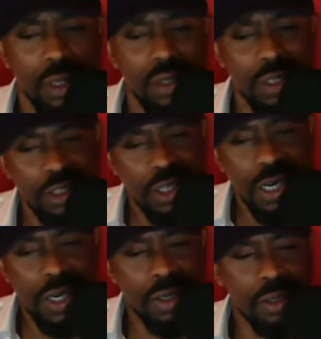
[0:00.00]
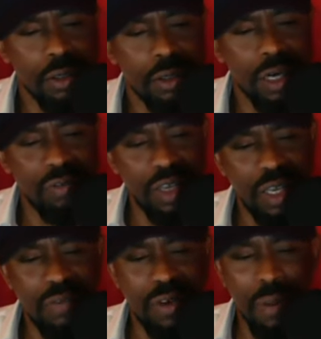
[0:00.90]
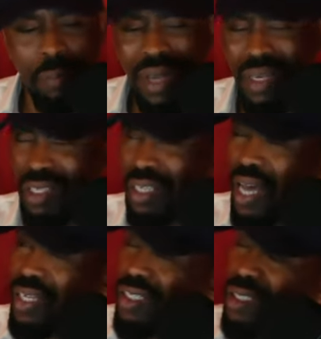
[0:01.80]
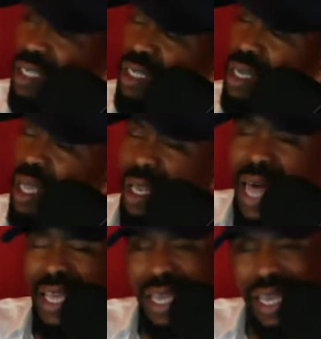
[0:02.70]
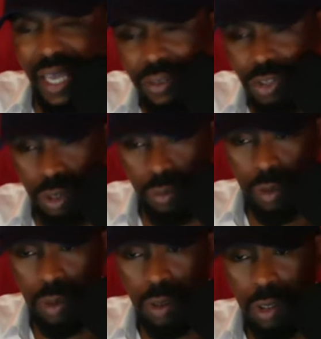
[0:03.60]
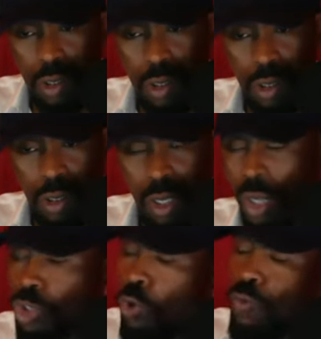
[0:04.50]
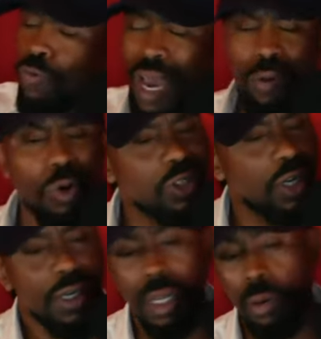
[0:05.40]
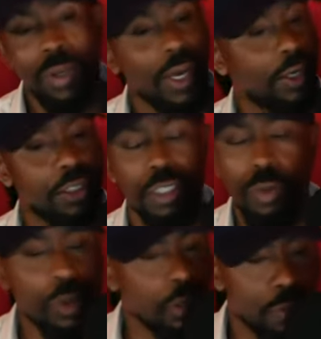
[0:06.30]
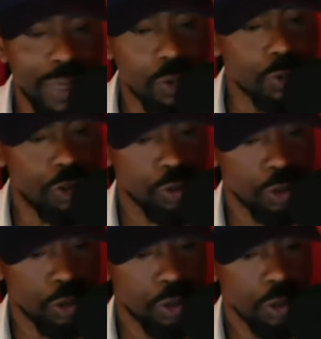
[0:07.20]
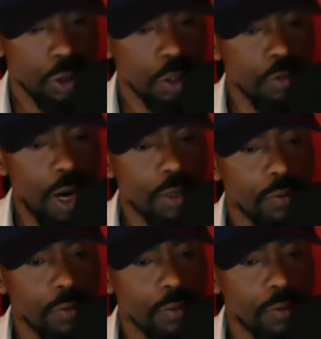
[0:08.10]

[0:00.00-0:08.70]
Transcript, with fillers: the chain of even a mighty dynasty like Egypt. So Pharaoh say, "Oh, we got to kill these male children." What?